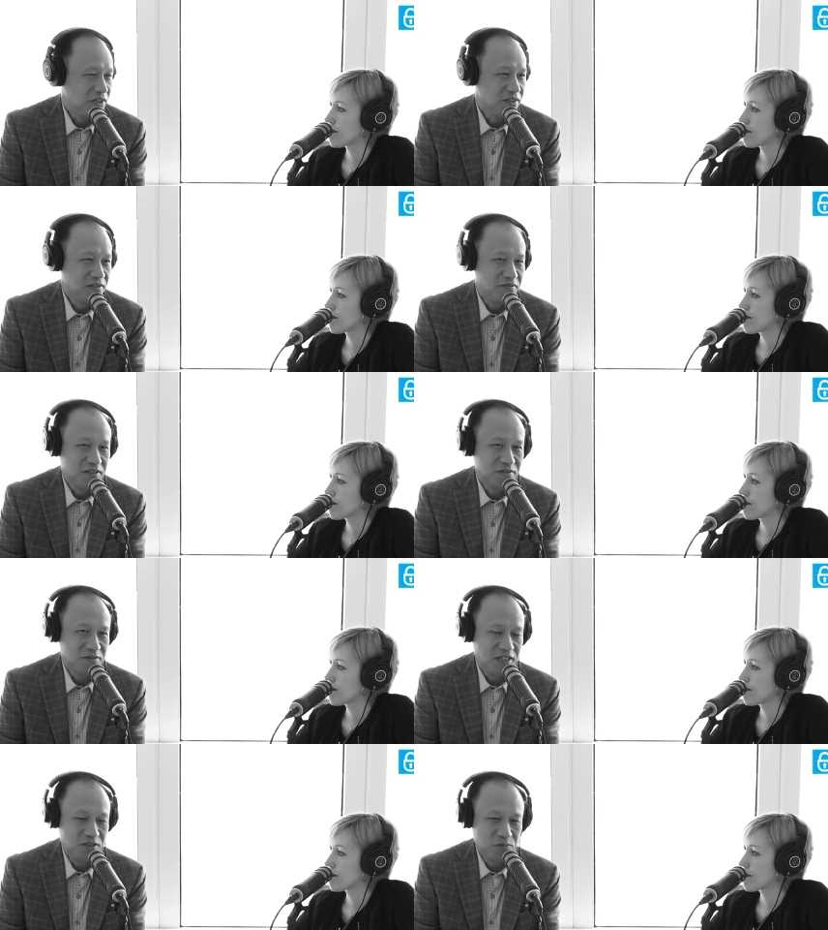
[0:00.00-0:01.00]
Speaker 1: it, right? So
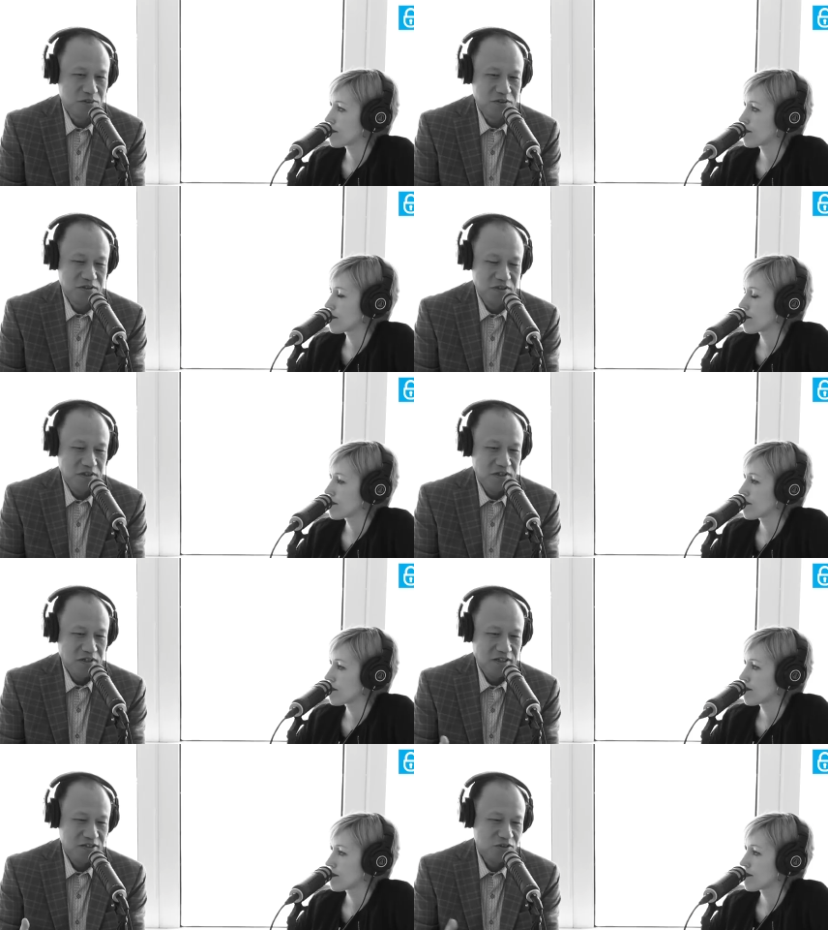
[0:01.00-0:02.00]
that's where,
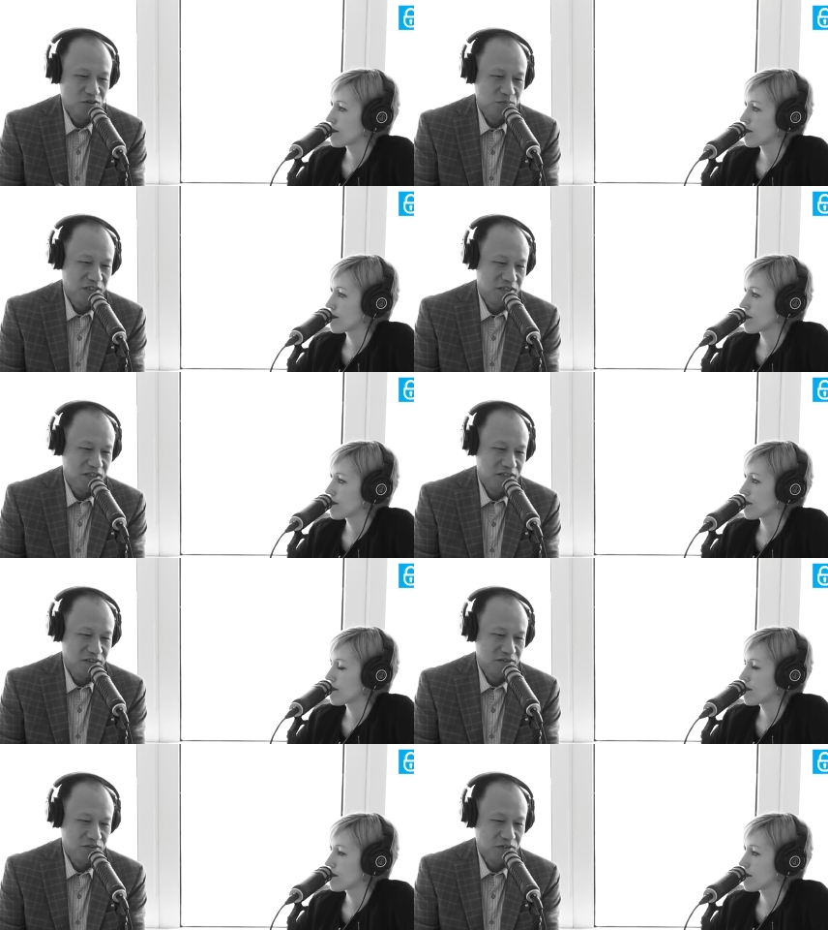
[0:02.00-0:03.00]
and so many
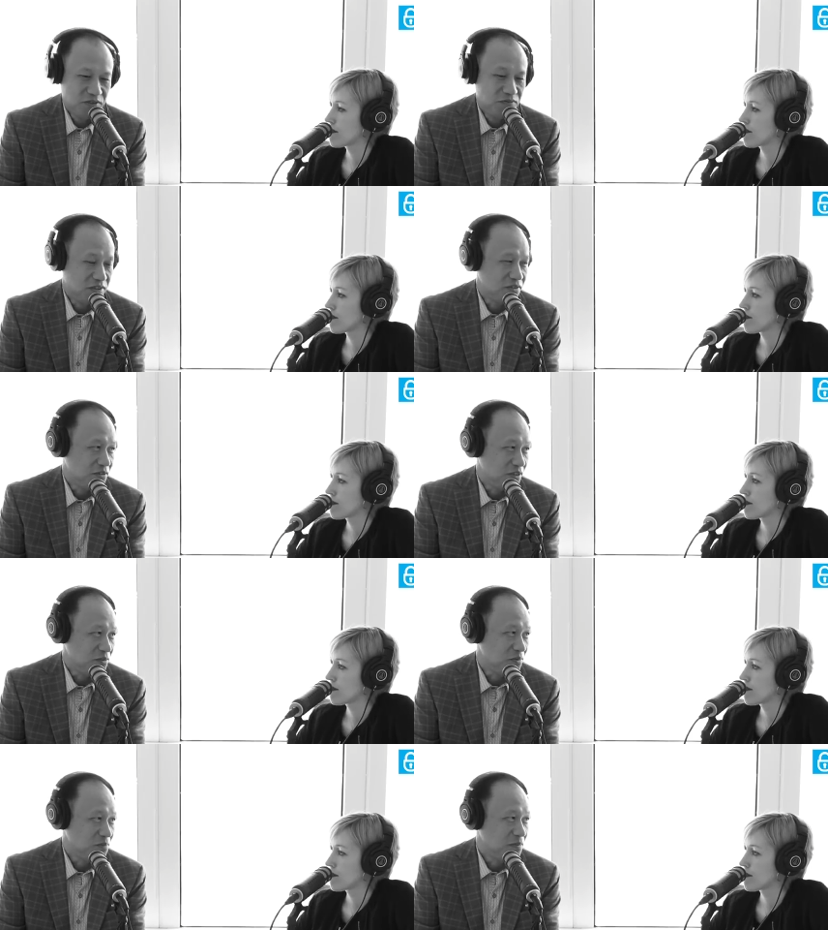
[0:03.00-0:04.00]
service you need
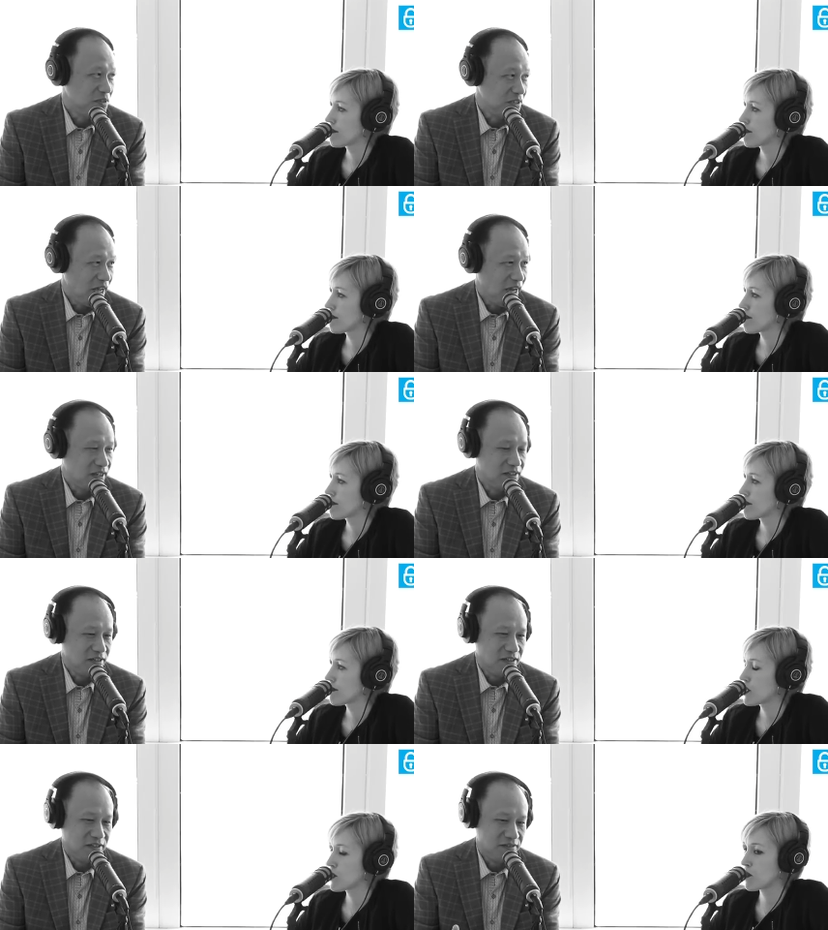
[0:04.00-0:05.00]
to protect.
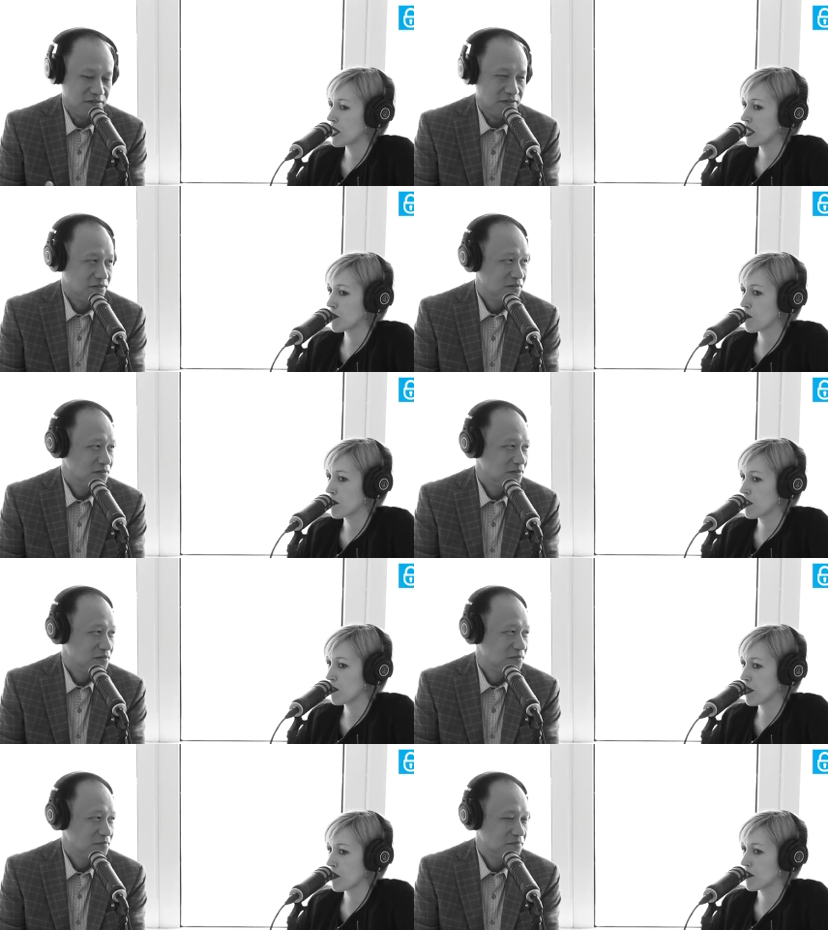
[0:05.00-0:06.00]
Speaker 2: Do we need to worry
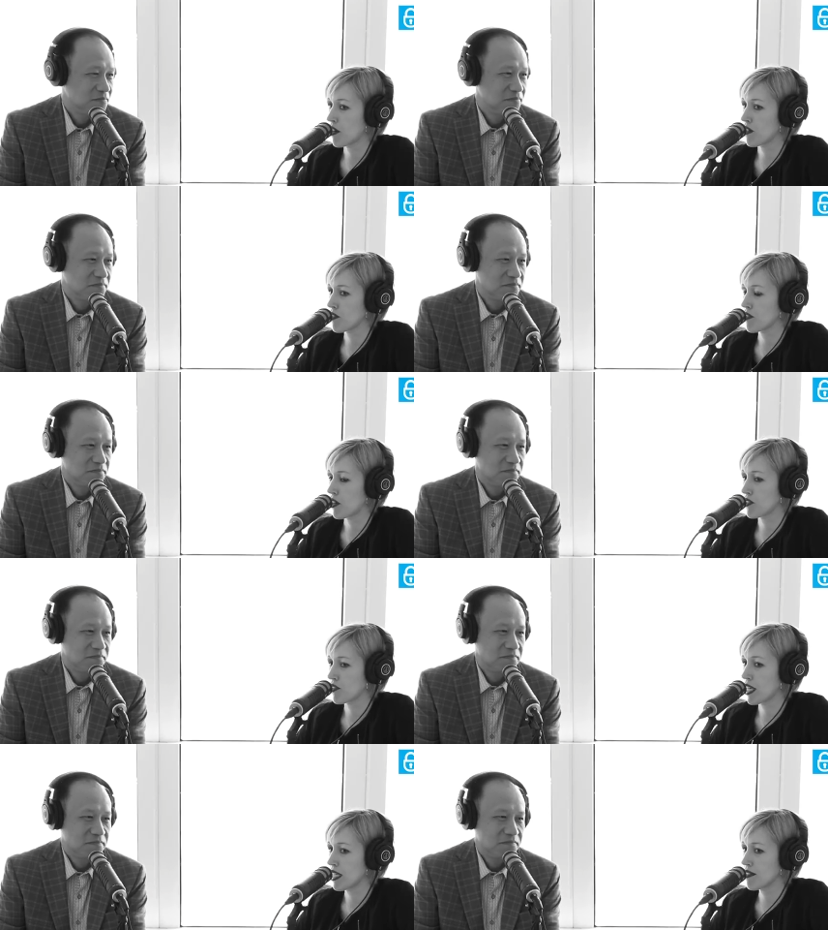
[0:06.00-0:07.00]
about our
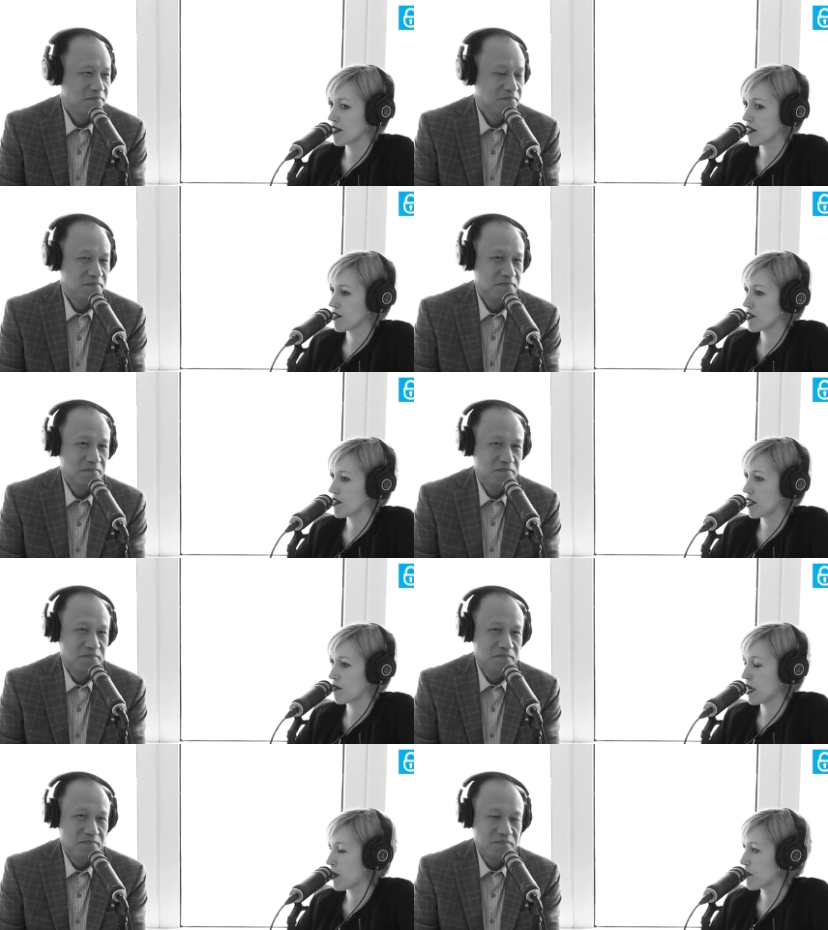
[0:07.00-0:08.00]
trains and our
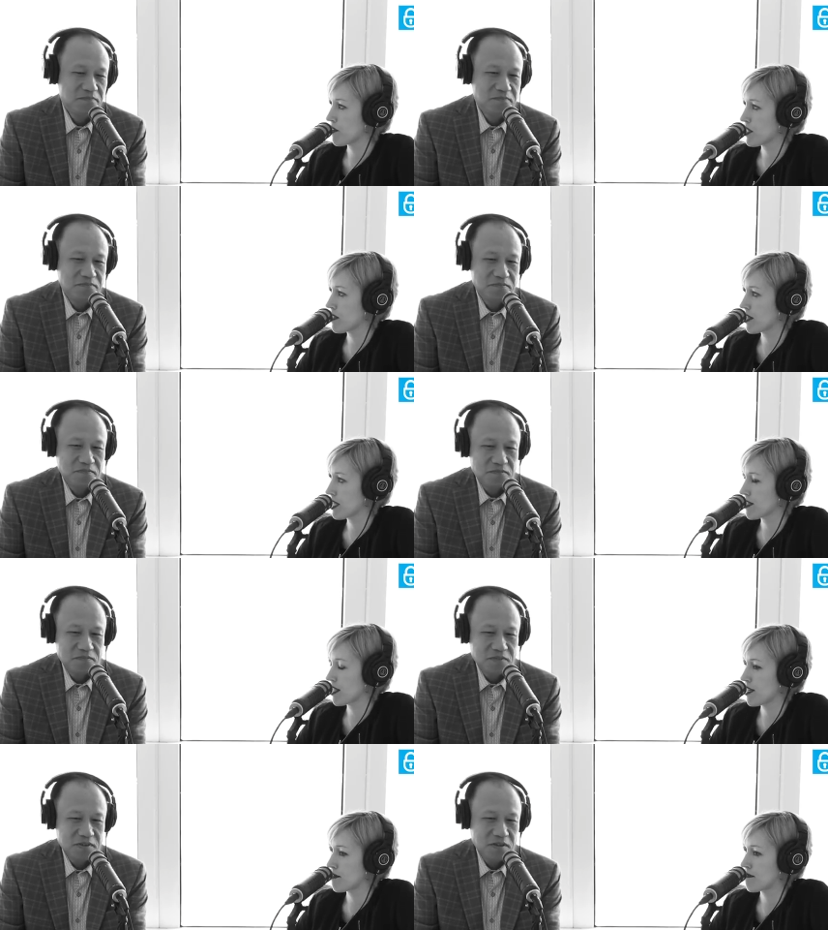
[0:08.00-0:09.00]
power grids and things
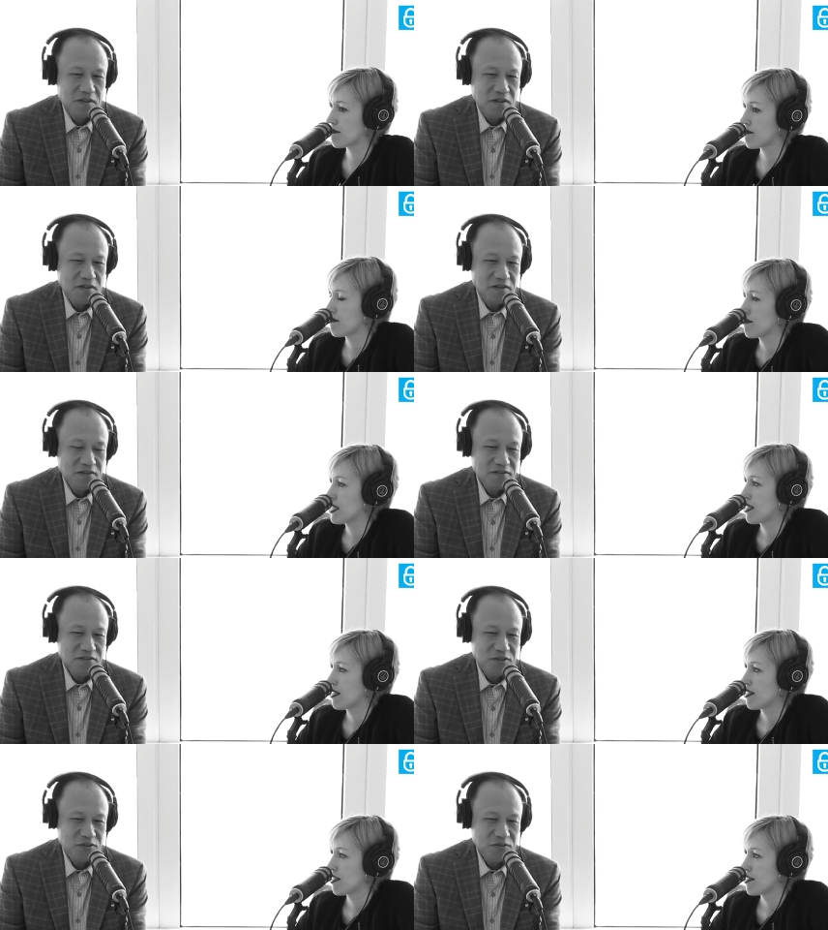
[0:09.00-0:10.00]
like that?
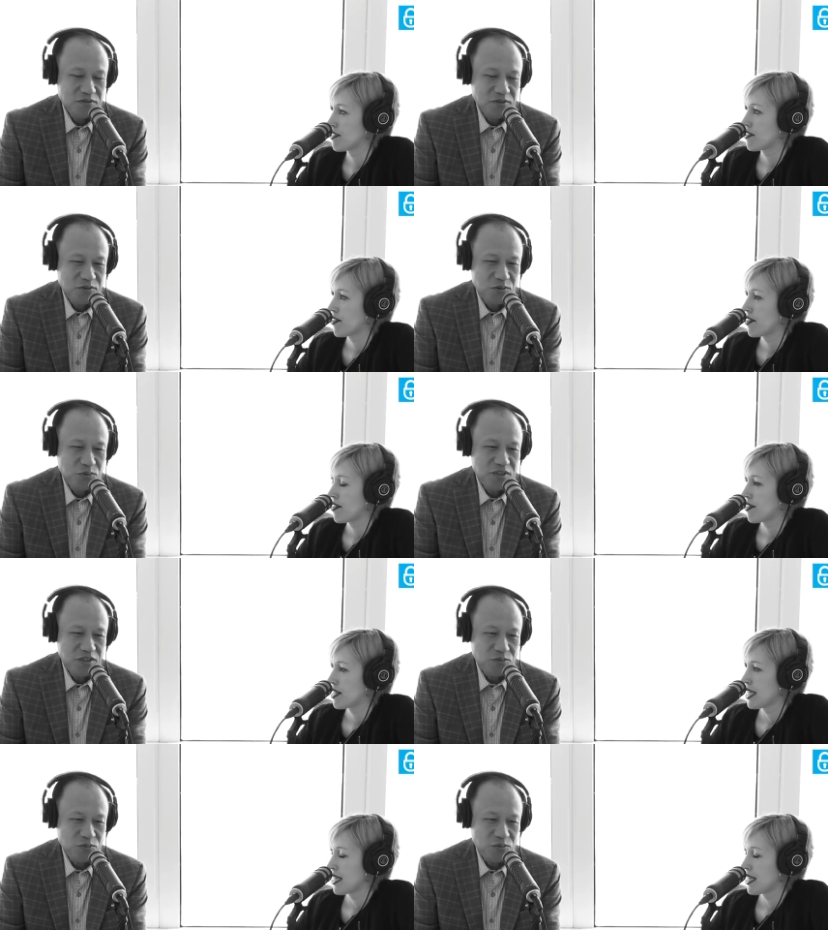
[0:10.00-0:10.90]
Speaker 1: You do need